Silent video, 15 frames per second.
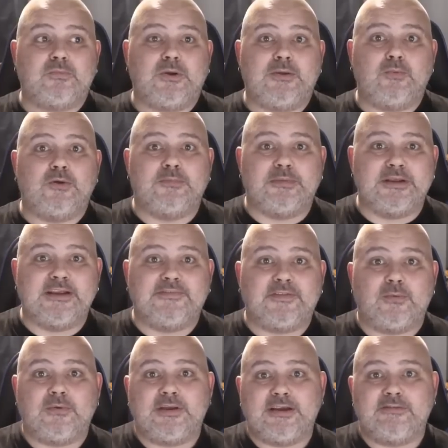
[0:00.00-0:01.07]
Well, it would be if
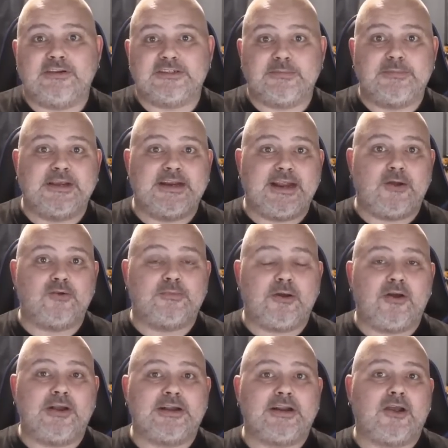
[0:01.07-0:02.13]
the hearings are being held
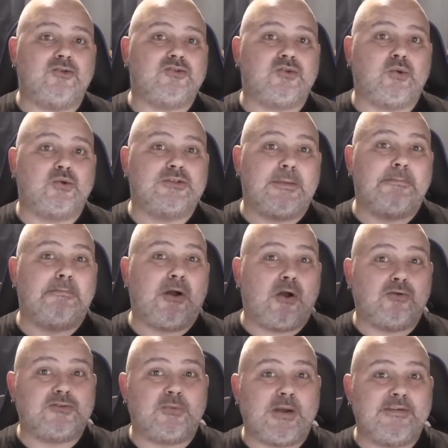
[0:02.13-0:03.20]
behind closed doors and
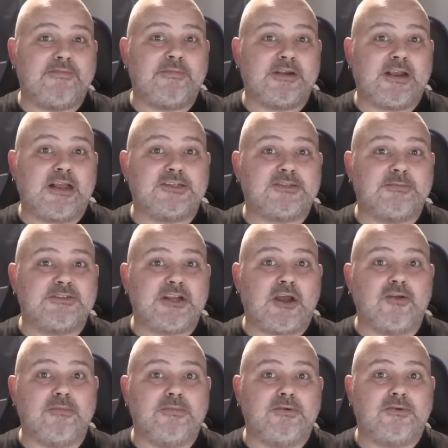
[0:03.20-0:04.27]
miles away from the customer's
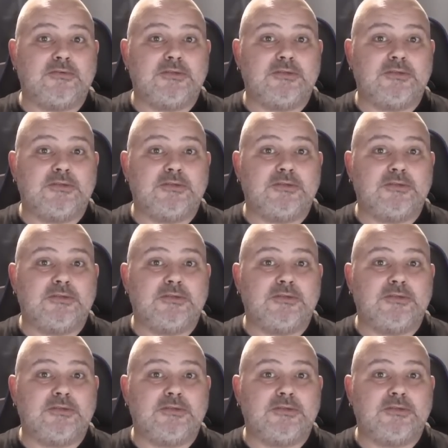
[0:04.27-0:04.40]
home.